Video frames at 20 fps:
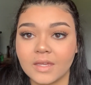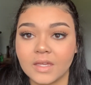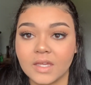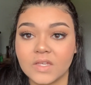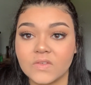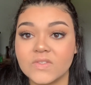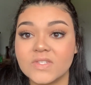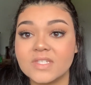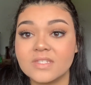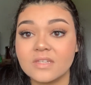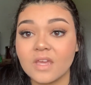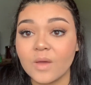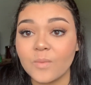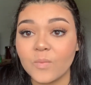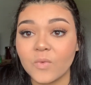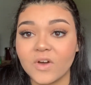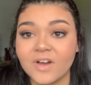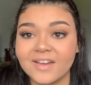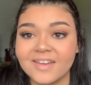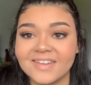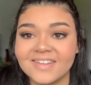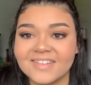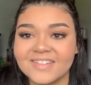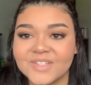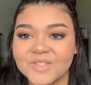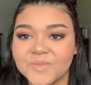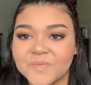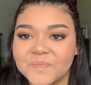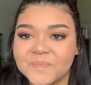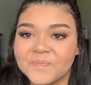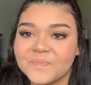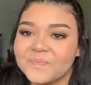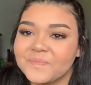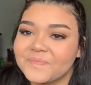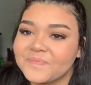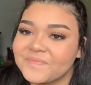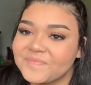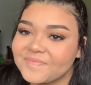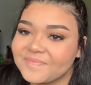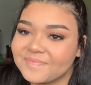If someone,
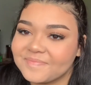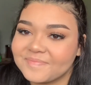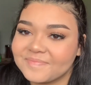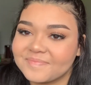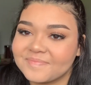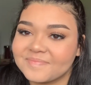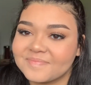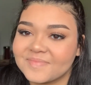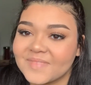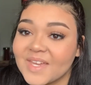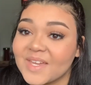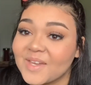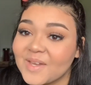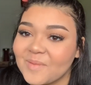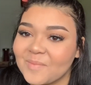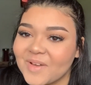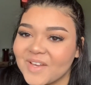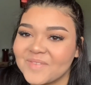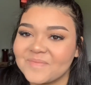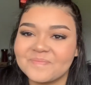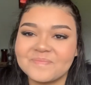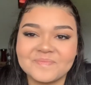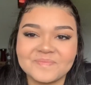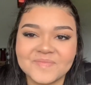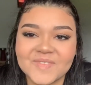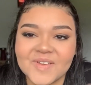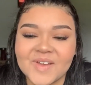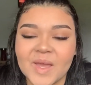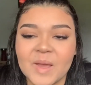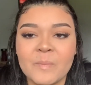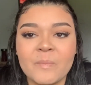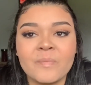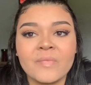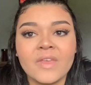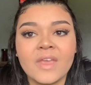come on, okay.